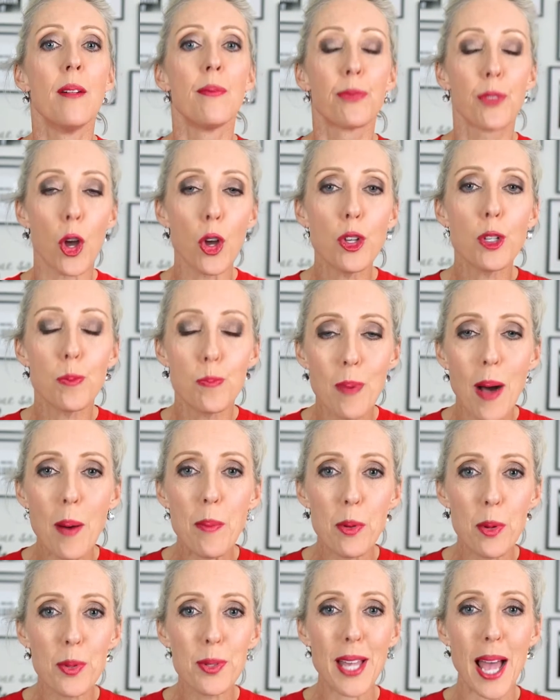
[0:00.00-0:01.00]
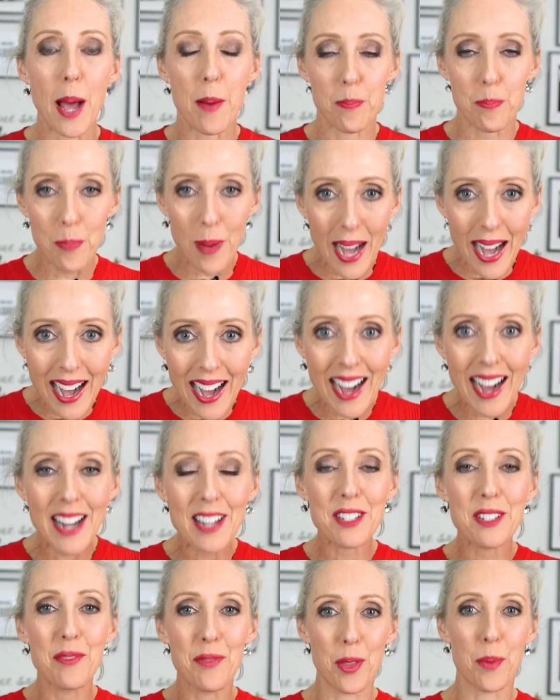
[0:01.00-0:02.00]
Those bubbles are
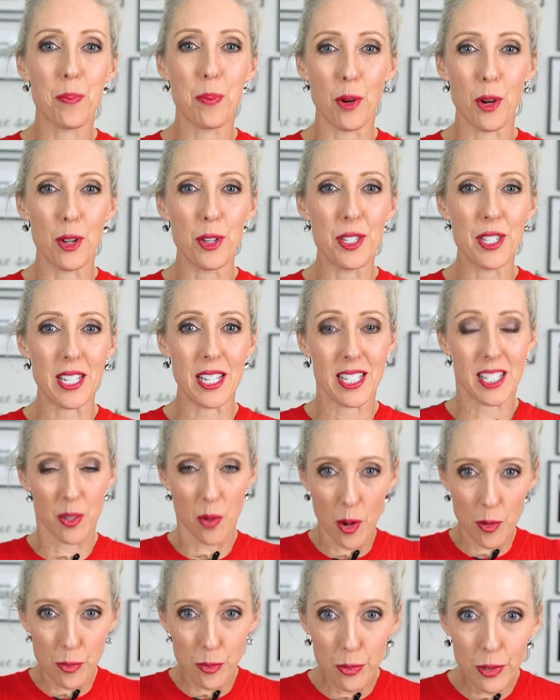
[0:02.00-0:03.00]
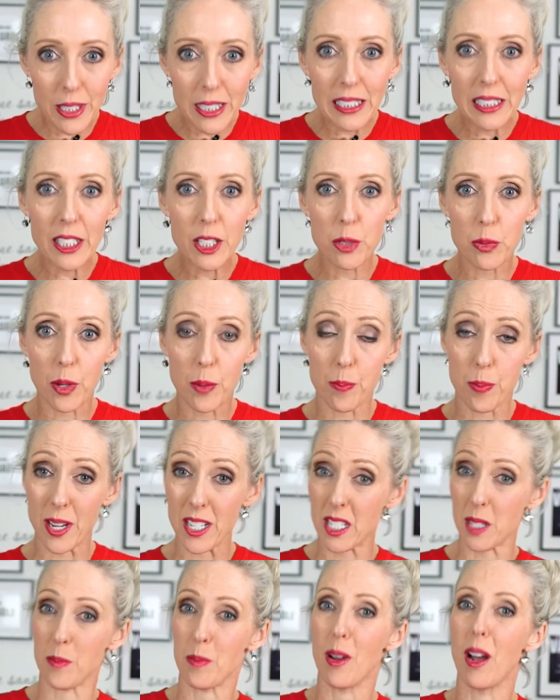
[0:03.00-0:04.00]
part of the process. So I really do embrace
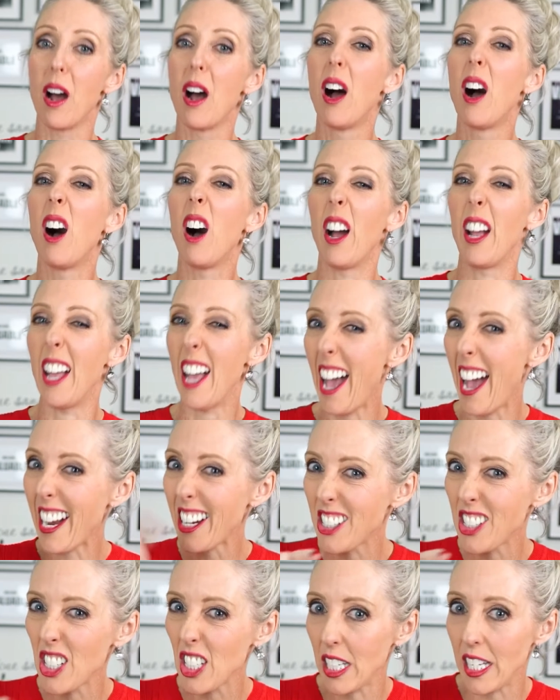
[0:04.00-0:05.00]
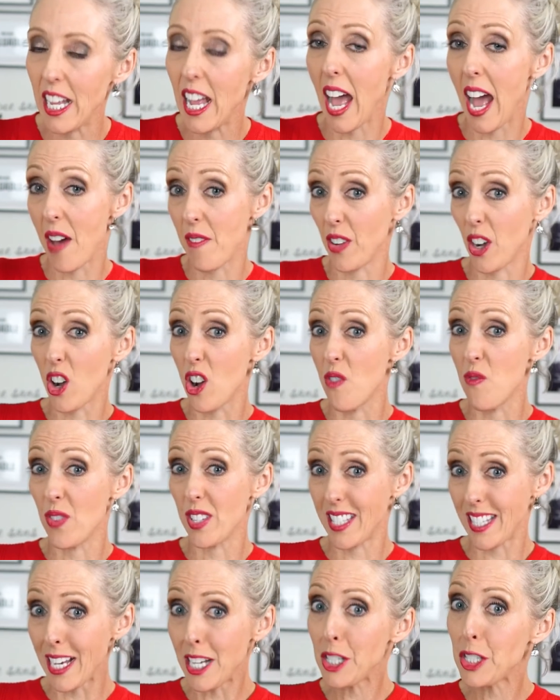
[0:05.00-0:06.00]
them. I actually have a
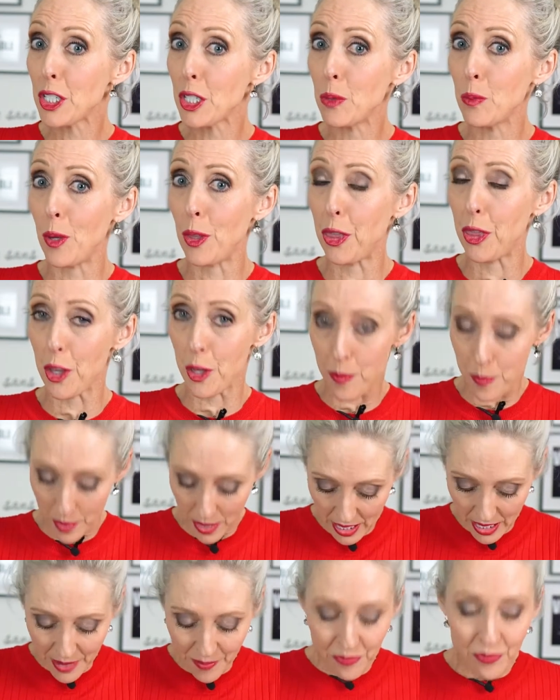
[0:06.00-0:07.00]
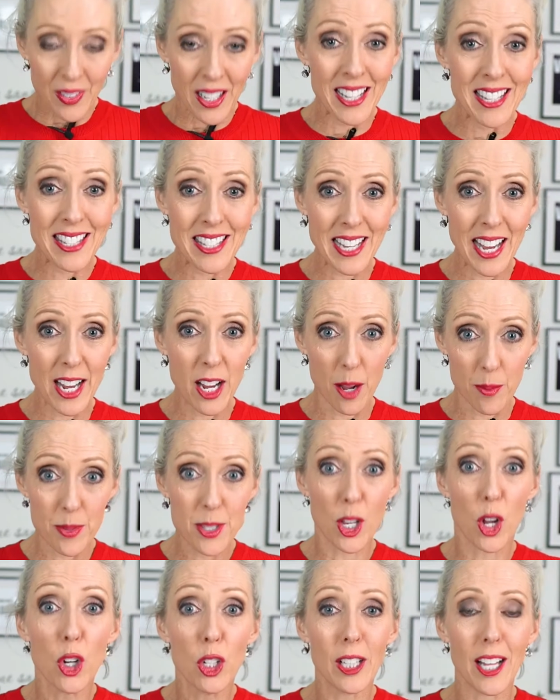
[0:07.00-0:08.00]
conversation with them and say, I'm
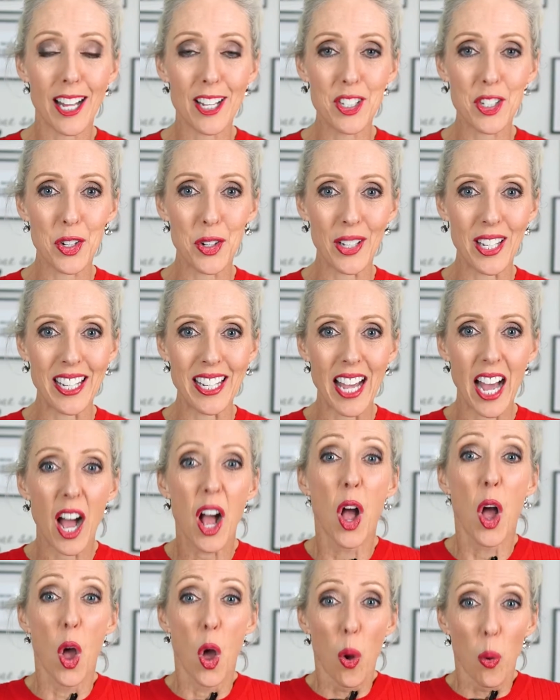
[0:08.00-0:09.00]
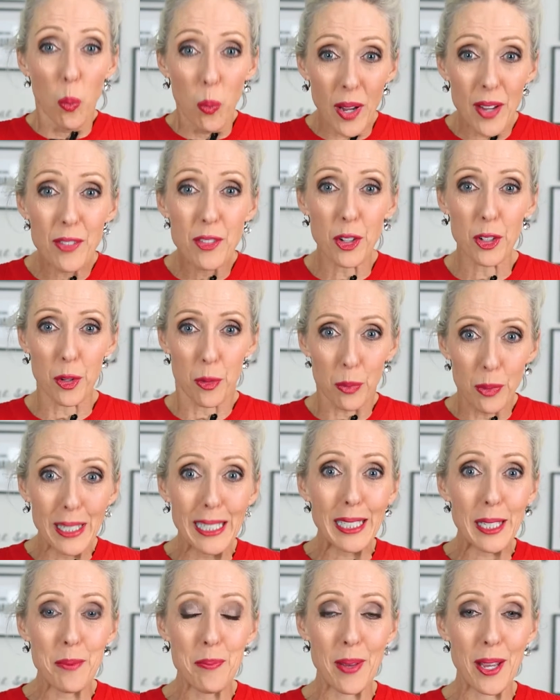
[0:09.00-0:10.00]
so glad you're here. We've got a
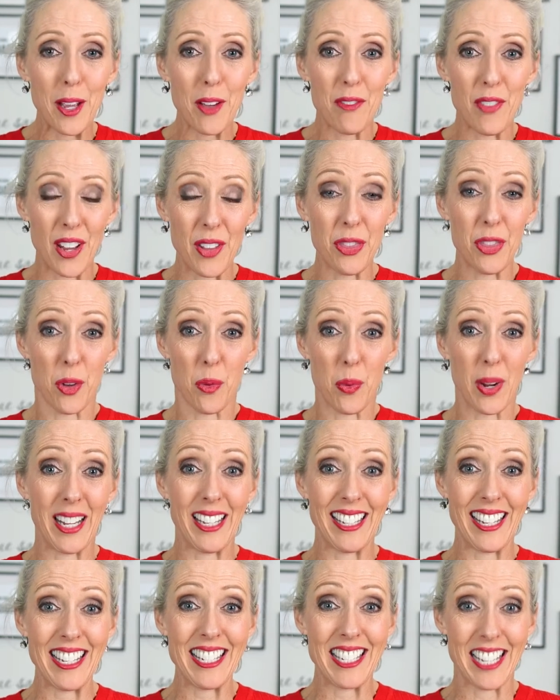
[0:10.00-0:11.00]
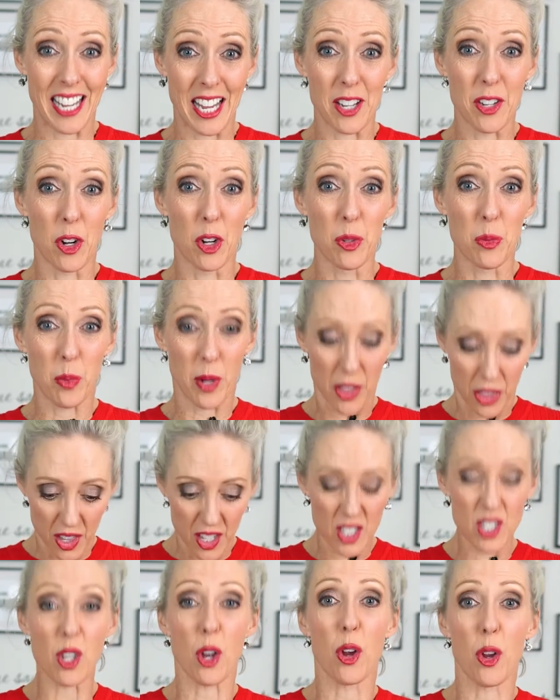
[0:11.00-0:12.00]
really big event that we need to get on with.
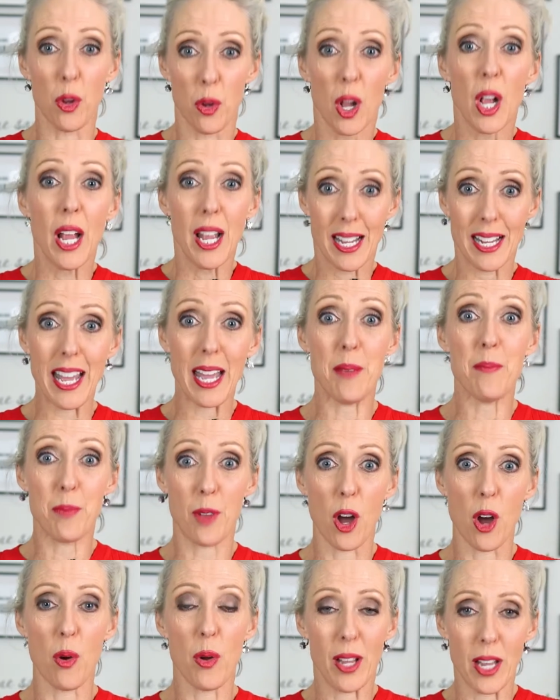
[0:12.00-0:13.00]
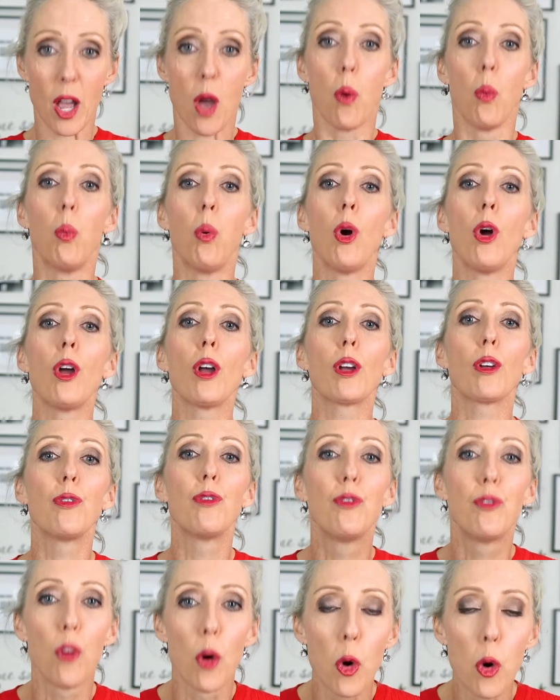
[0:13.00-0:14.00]
So keep going, work
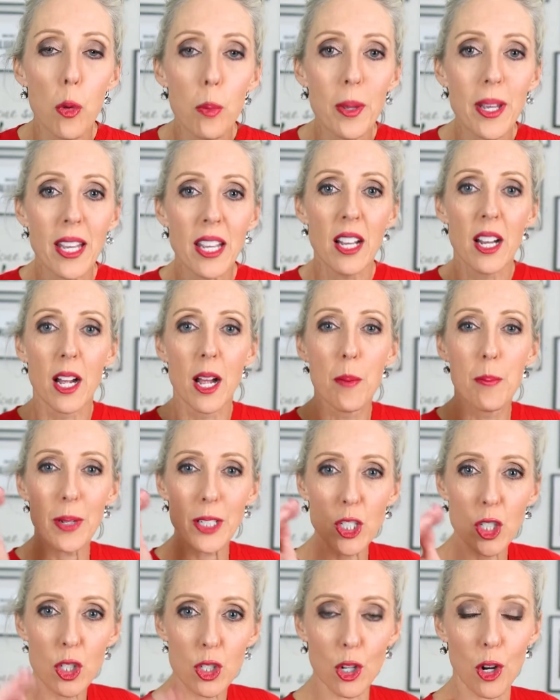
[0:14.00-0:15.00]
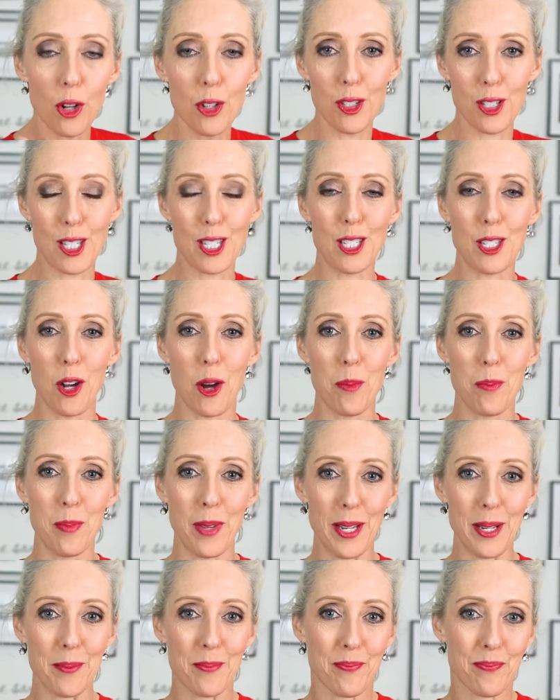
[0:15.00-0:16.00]
for me, but don't stop
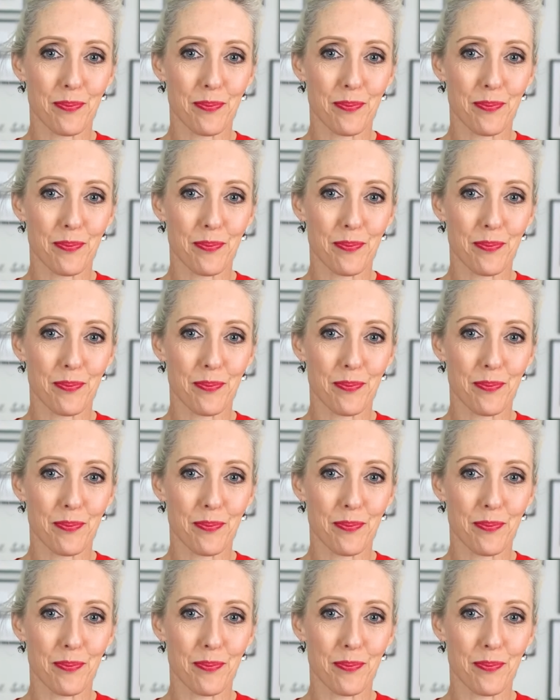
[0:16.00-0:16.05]
me.